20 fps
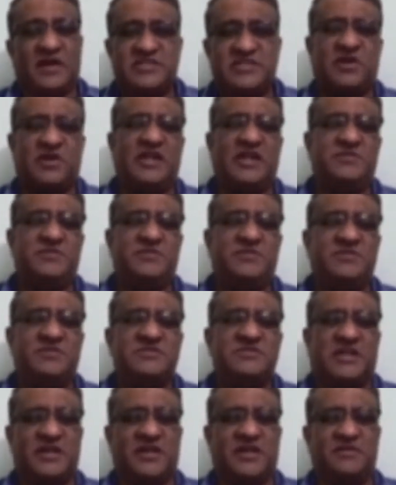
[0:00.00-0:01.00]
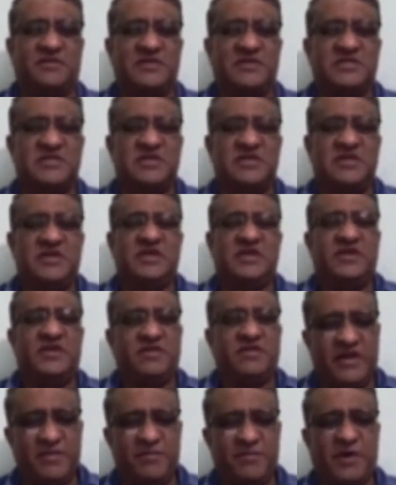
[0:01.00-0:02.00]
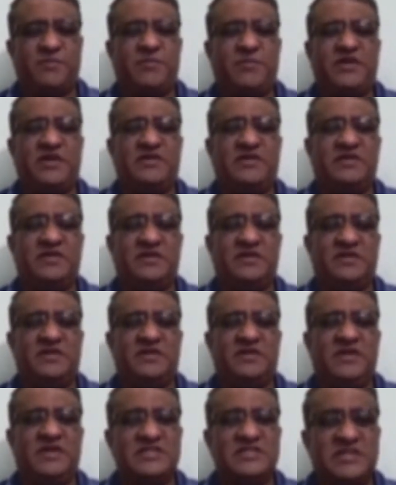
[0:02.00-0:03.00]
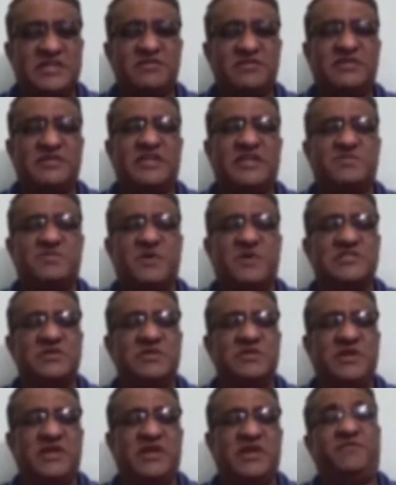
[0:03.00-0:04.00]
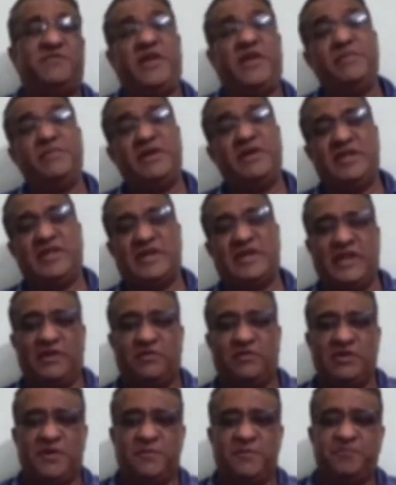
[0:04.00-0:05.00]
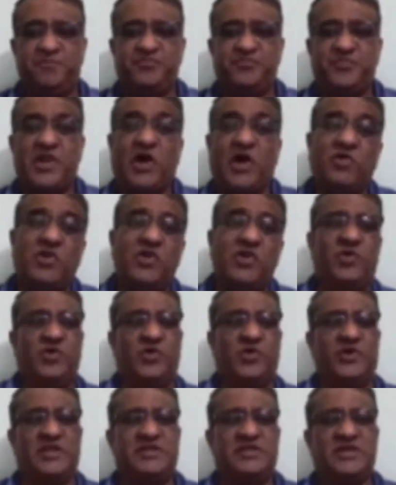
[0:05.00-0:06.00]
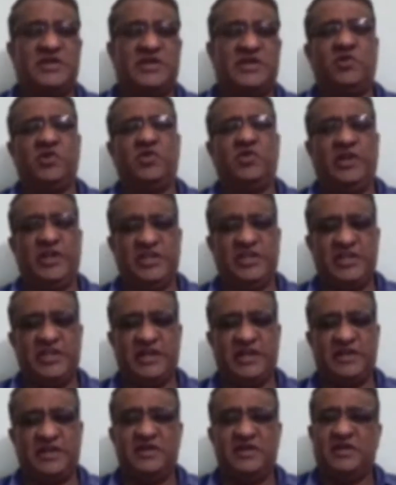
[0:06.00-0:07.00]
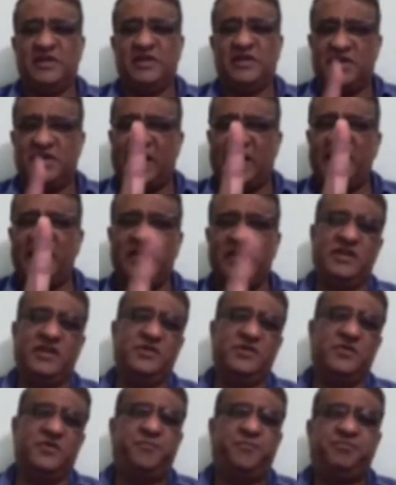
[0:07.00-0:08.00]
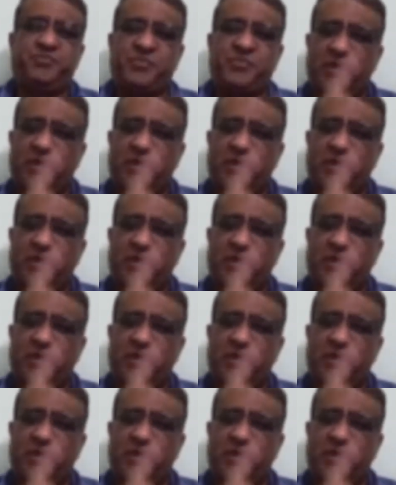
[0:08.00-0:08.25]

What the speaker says: college becomes autonomous, your department is given the responsibility of framing the curriculum. How do you do it? How do you initiate? I tell you,